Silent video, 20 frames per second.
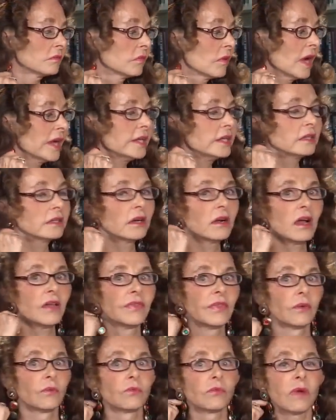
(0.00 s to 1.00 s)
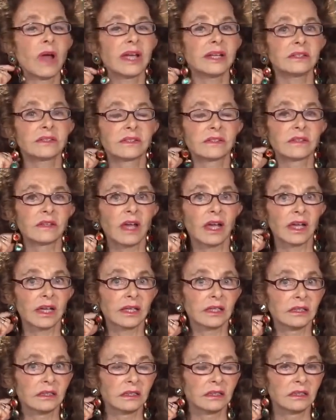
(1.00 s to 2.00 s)
right on the right
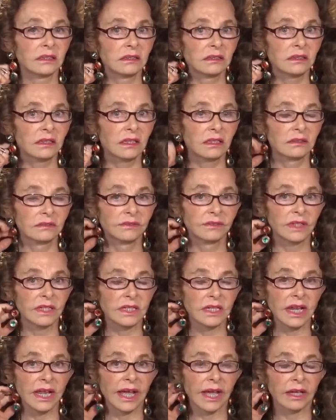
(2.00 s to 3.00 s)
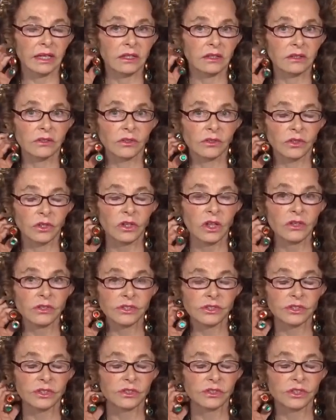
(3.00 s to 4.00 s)
side of the neck,
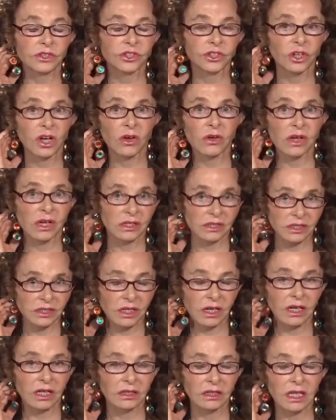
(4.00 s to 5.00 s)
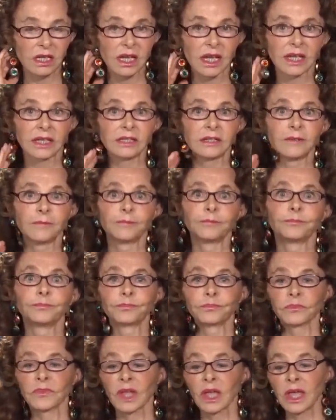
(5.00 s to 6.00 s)
close to the jaw, jawline,
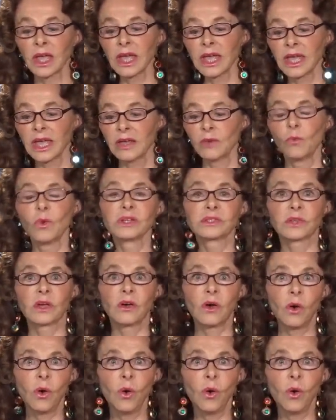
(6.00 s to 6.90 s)
was a